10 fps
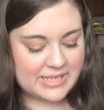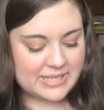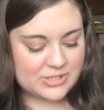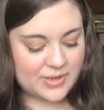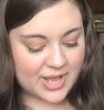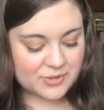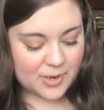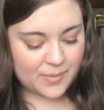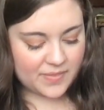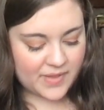so yeah, so I
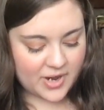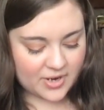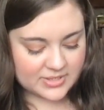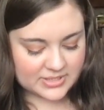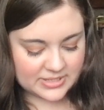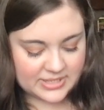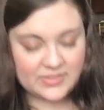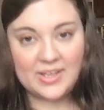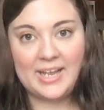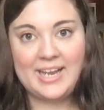went there to get
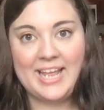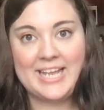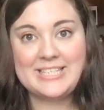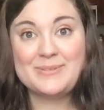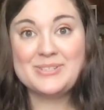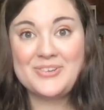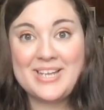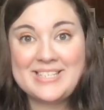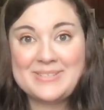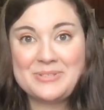that, and it was
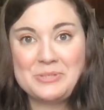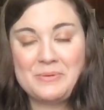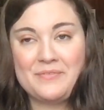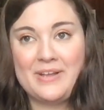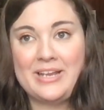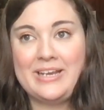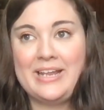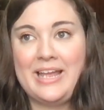great. It was super fun.